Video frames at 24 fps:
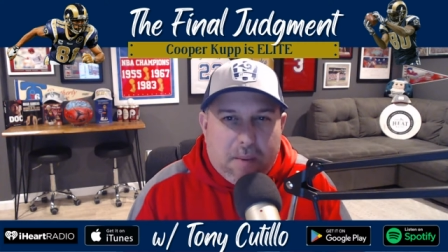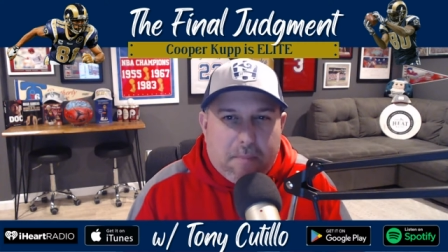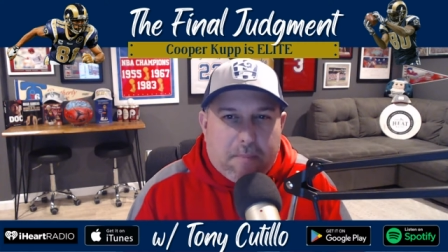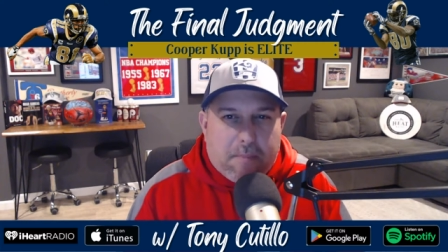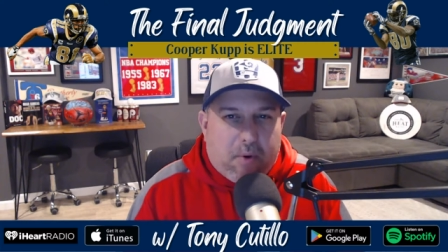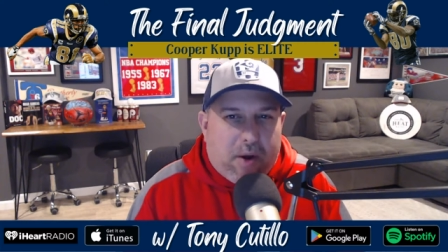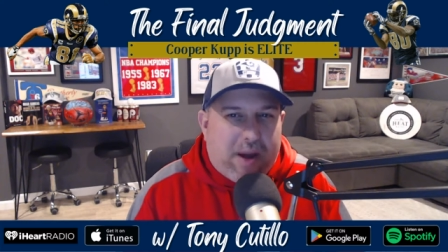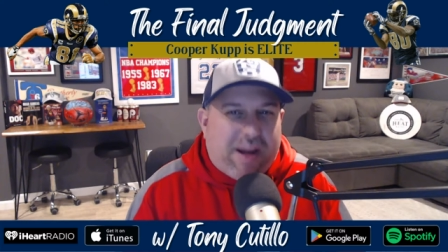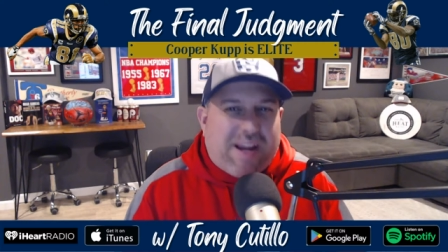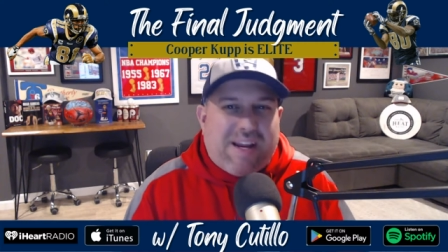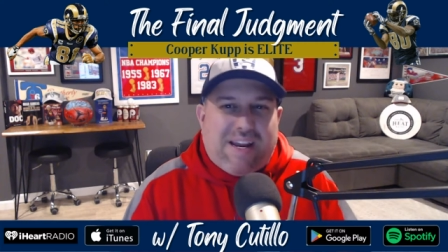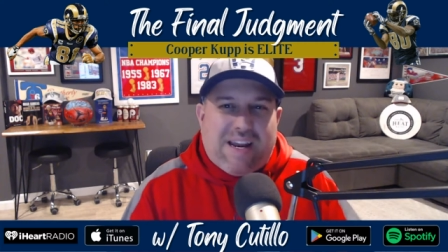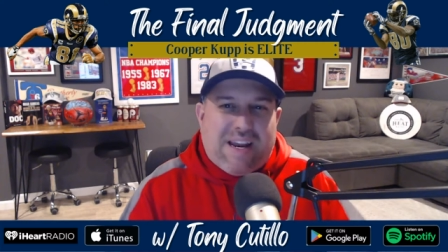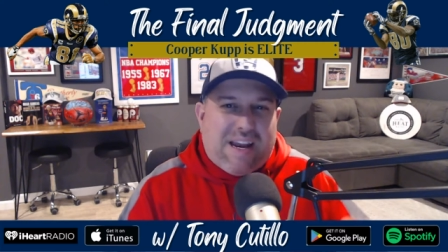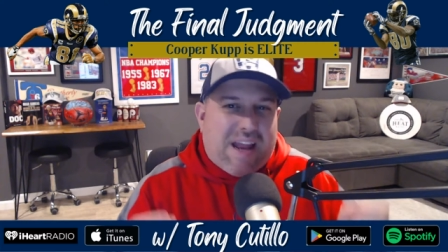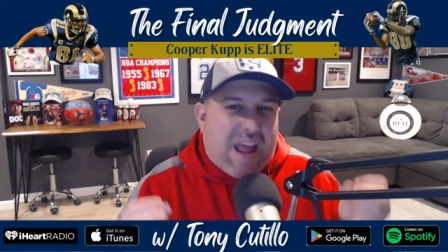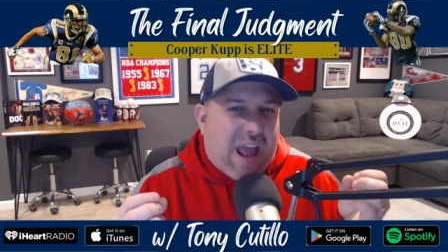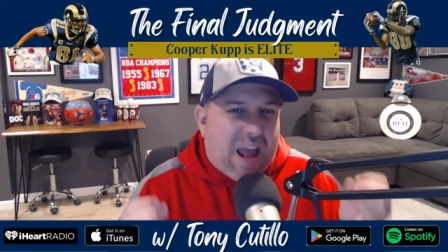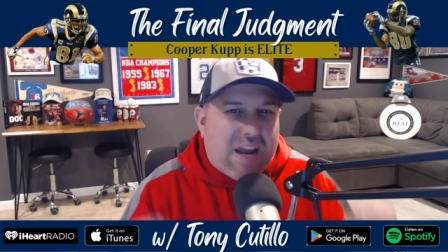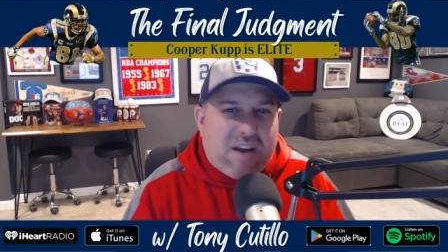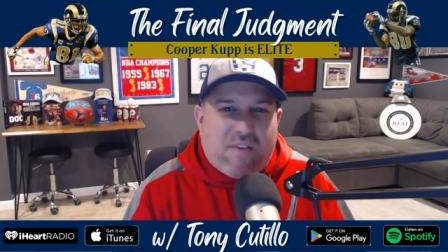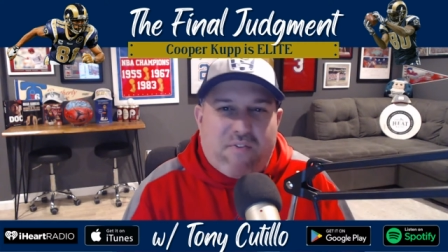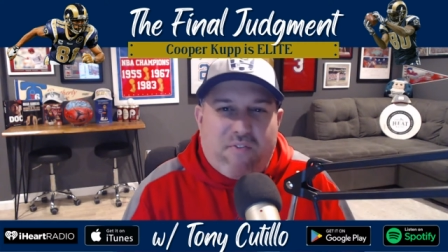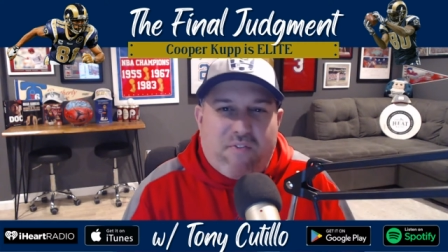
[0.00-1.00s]
breaking an
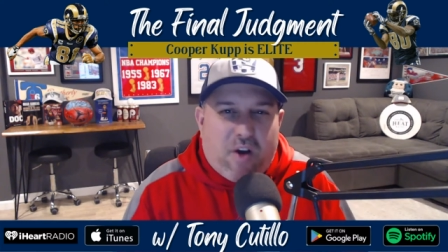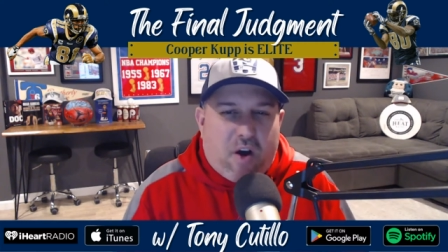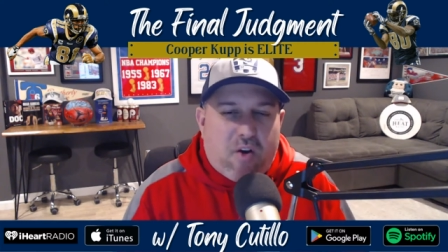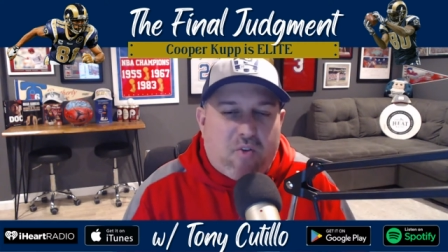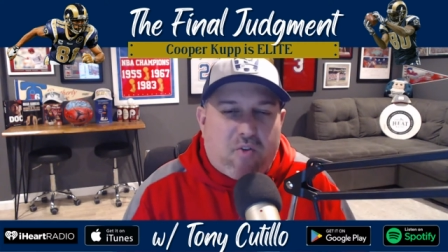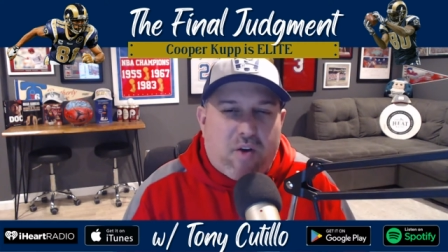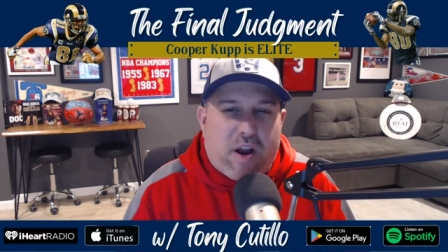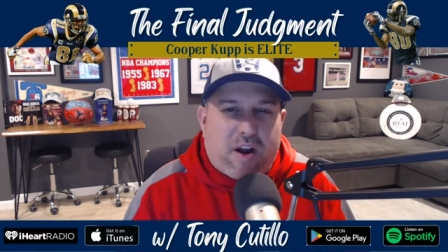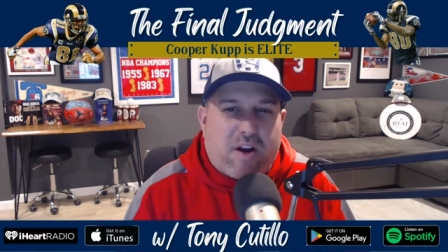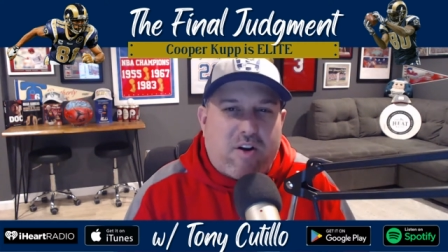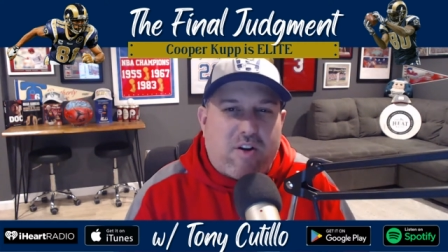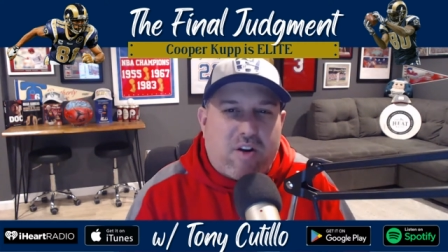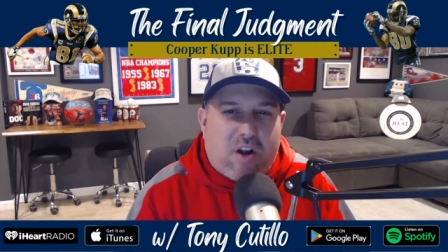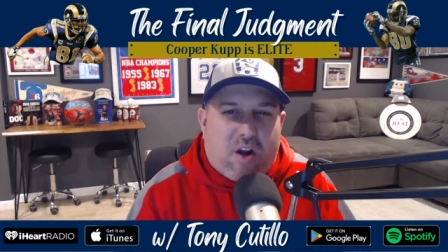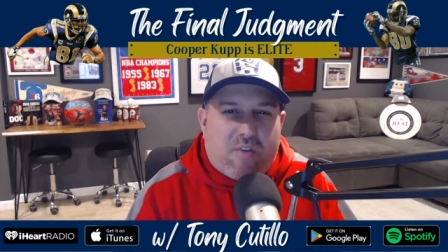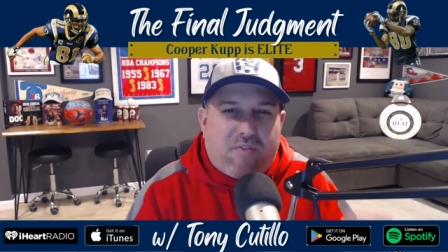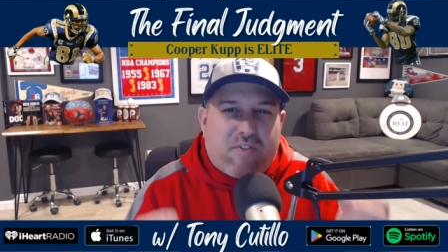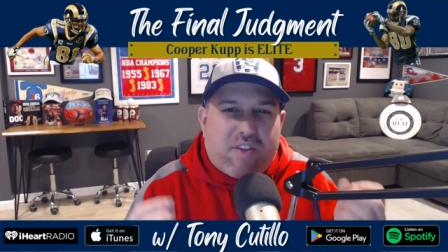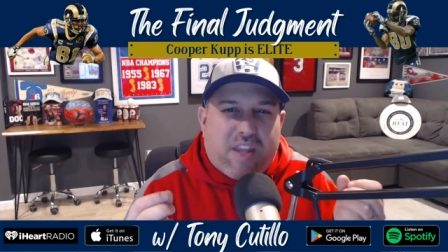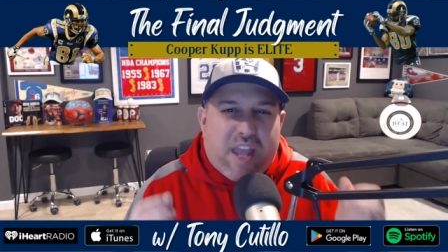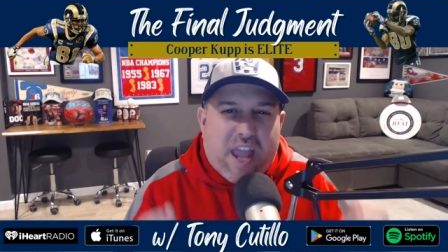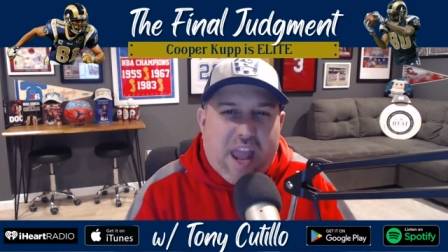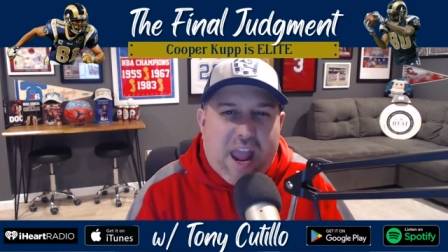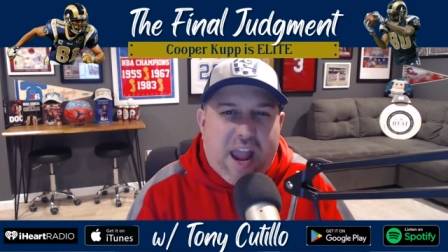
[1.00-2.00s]
NFL record
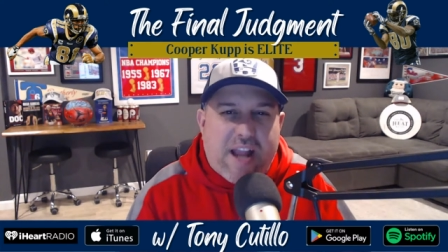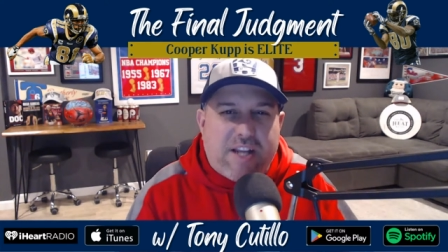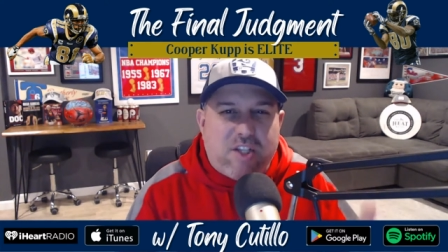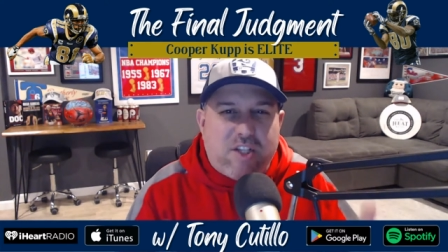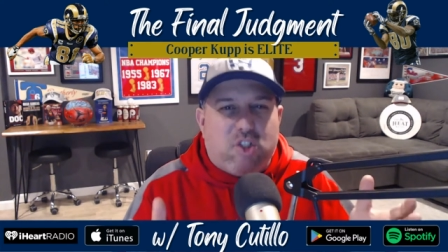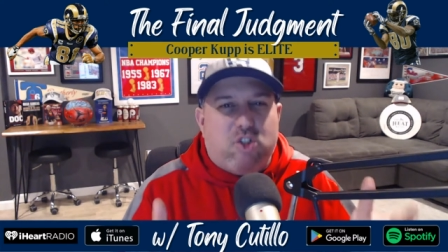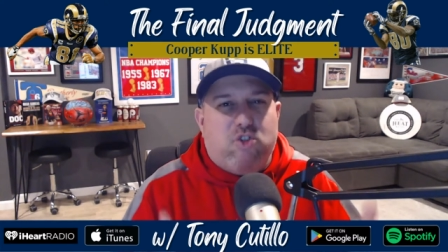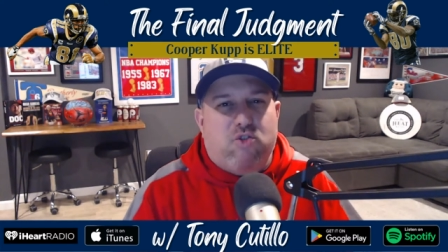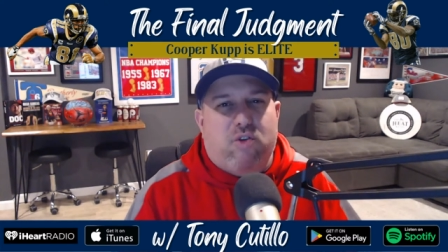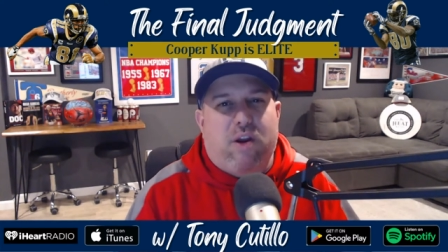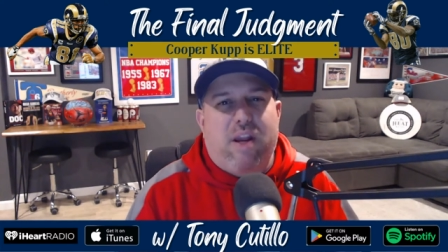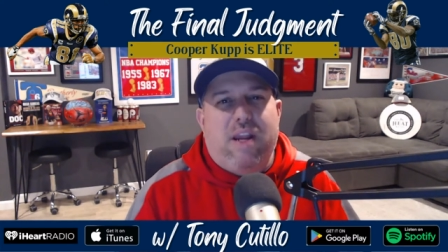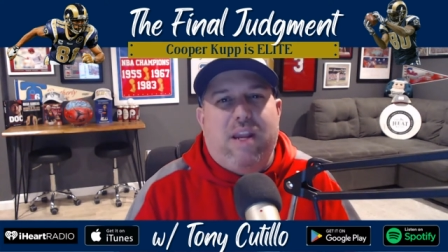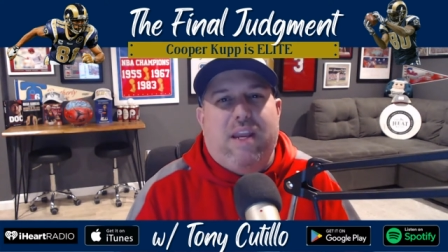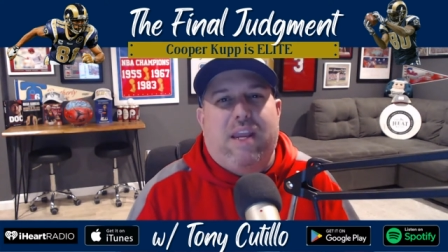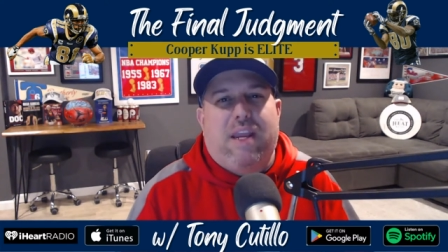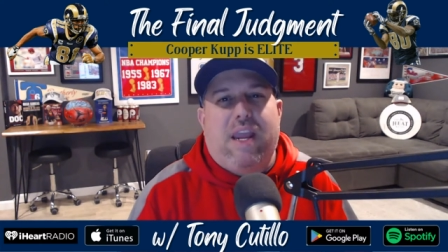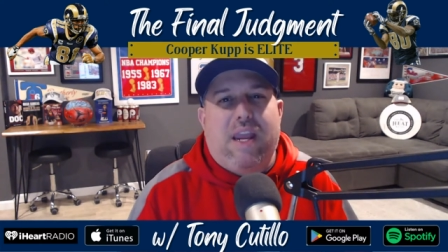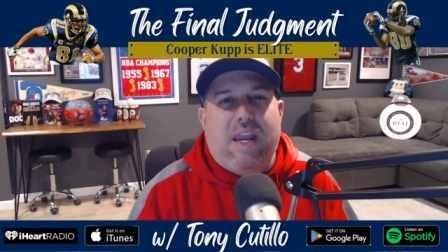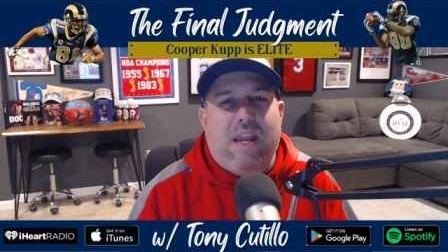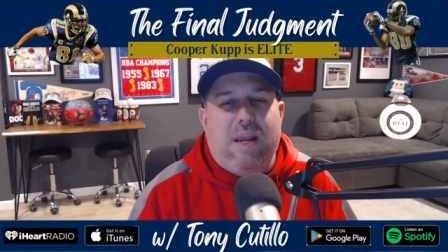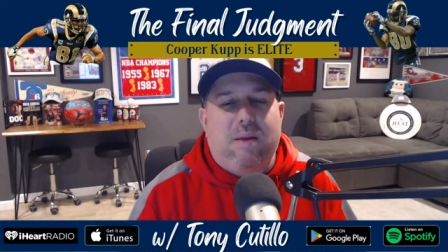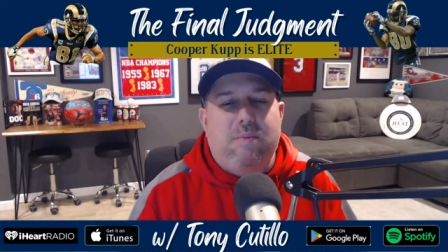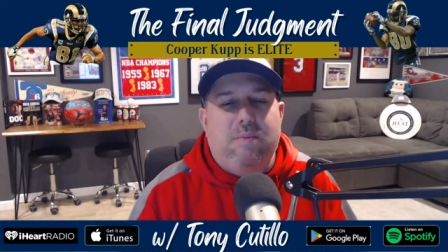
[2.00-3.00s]
of 10 straight
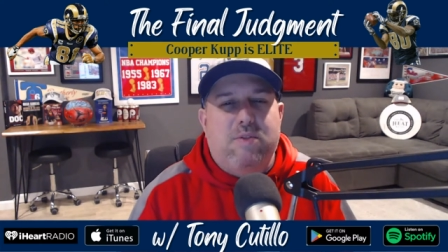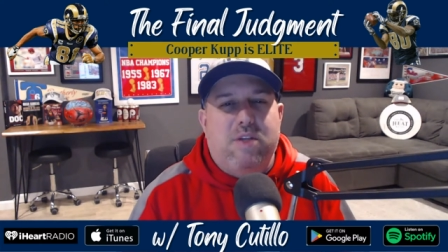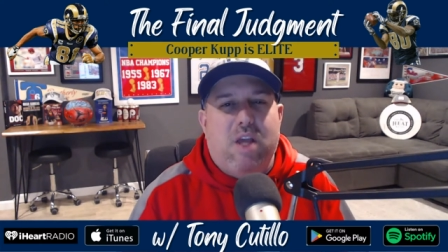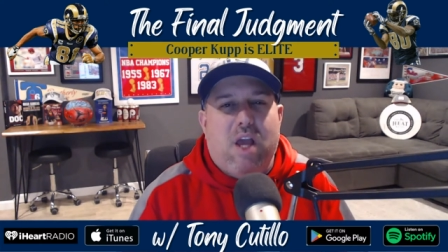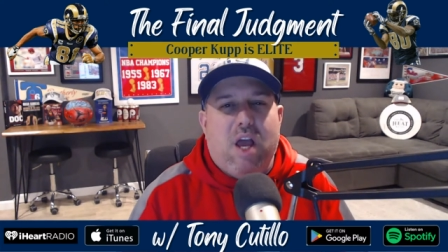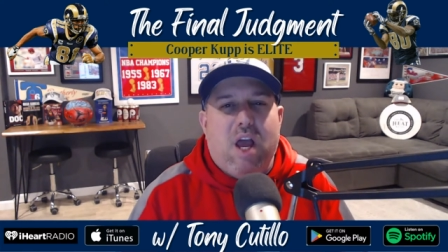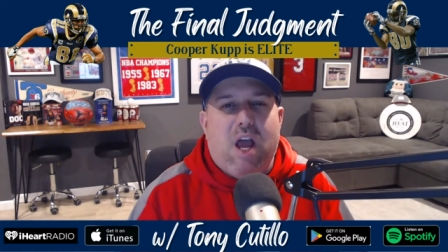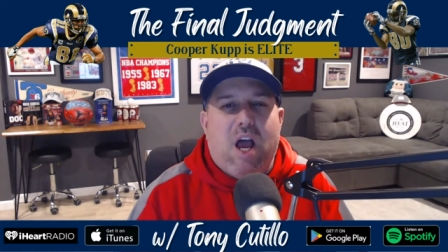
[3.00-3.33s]
games